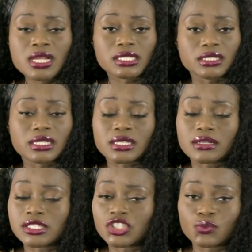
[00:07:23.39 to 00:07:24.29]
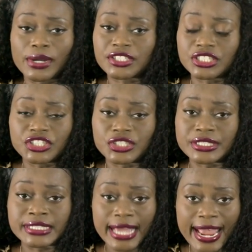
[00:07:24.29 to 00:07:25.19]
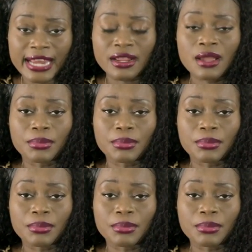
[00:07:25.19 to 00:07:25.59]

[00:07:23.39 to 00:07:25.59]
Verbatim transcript: So this whole situation is just sad,